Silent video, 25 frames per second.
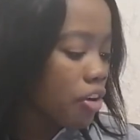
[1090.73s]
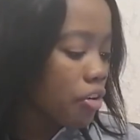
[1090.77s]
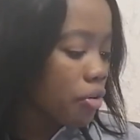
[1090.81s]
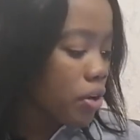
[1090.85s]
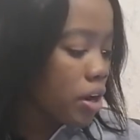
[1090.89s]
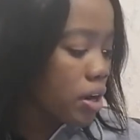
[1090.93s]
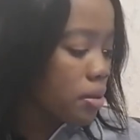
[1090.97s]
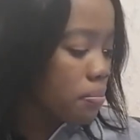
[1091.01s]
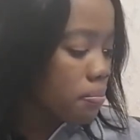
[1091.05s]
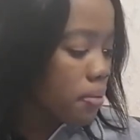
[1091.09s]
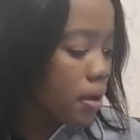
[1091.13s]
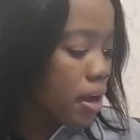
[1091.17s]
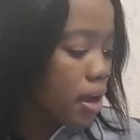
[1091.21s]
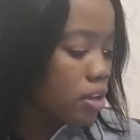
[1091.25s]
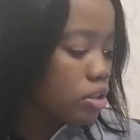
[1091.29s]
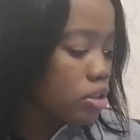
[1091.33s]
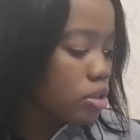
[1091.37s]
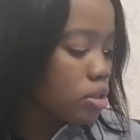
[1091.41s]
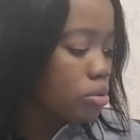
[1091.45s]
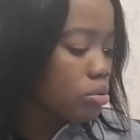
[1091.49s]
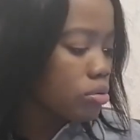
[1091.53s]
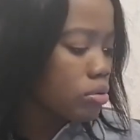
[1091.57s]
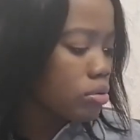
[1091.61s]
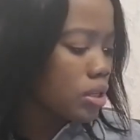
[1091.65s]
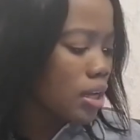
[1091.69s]
grandpa
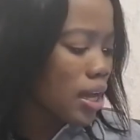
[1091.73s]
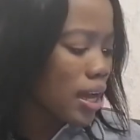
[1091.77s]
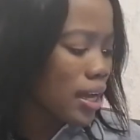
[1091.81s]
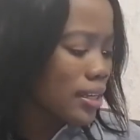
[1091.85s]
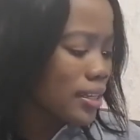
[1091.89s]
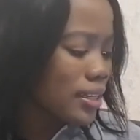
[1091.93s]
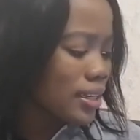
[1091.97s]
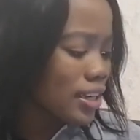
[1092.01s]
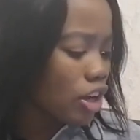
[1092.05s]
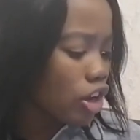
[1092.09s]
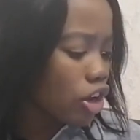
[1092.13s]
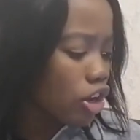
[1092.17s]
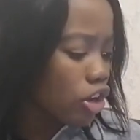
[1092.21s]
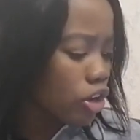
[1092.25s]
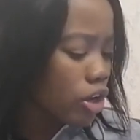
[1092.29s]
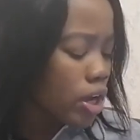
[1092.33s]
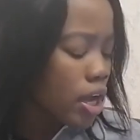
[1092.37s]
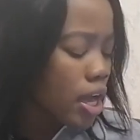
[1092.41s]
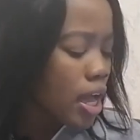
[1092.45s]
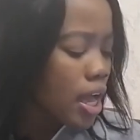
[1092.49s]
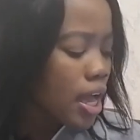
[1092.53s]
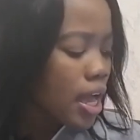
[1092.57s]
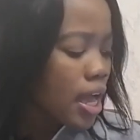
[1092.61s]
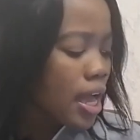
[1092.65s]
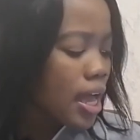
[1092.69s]
to young girl
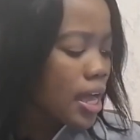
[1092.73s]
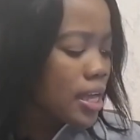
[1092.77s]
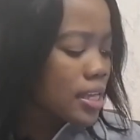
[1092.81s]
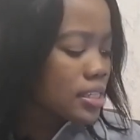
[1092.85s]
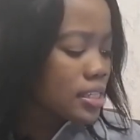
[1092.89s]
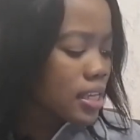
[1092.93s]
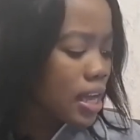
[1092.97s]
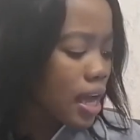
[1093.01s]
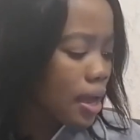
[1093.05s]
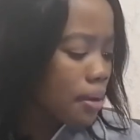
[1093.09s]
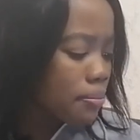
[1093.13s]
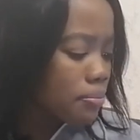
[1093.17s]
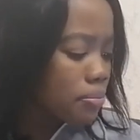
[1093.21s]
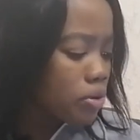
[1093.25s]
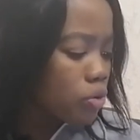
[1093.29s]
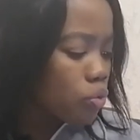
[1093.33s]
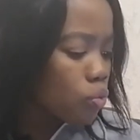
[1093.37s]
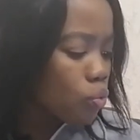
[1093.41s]
as hubby,